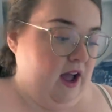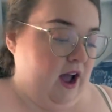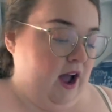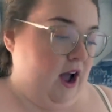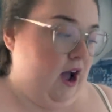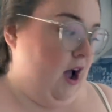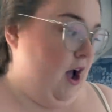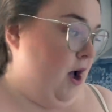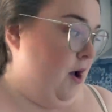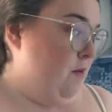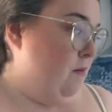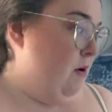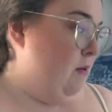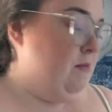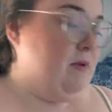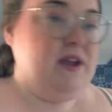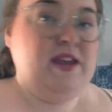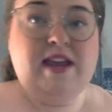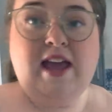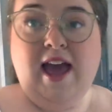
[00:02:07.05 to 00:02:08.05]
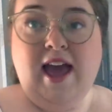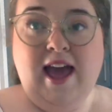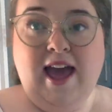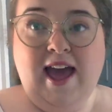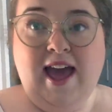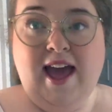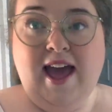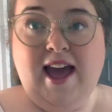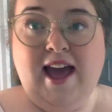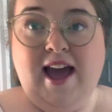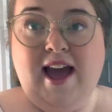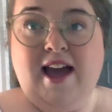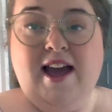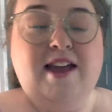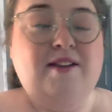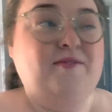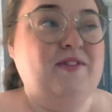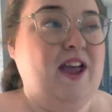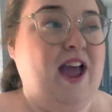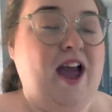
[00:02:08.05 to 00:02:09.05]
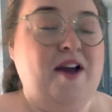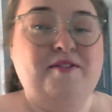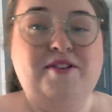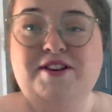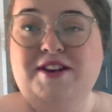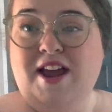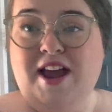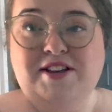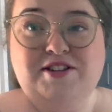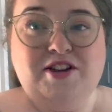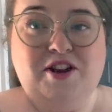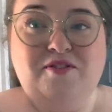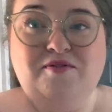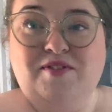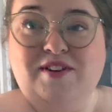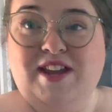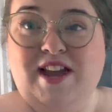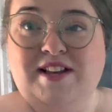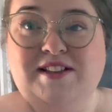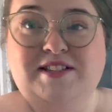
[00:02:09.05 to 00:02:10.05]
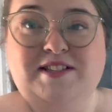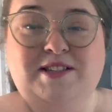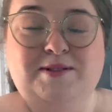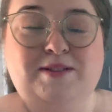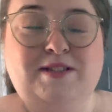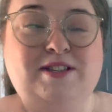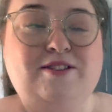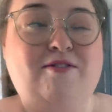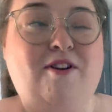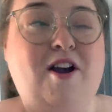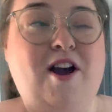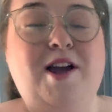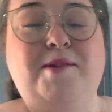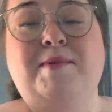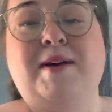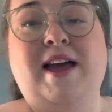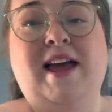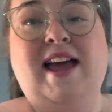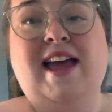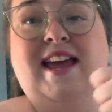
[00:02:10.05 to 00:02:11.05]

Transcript: But yeah, if you haven't yet, don't forget to subscribe,